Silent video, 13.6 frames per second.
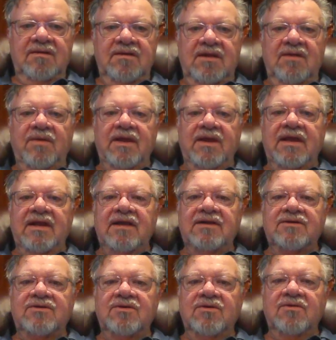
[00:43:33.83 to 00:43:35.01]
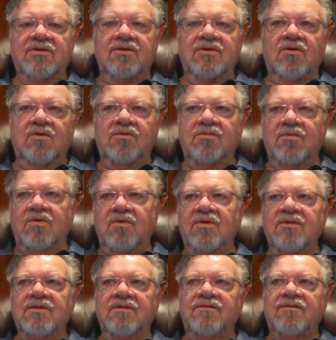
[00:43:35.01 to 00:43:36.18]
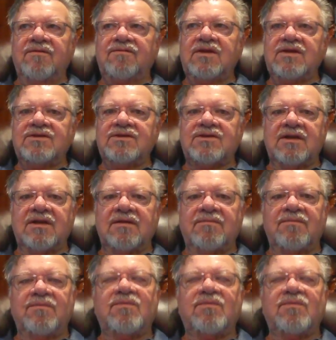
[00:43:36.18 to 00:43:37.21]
Then we get into the Cold War in the 50s and the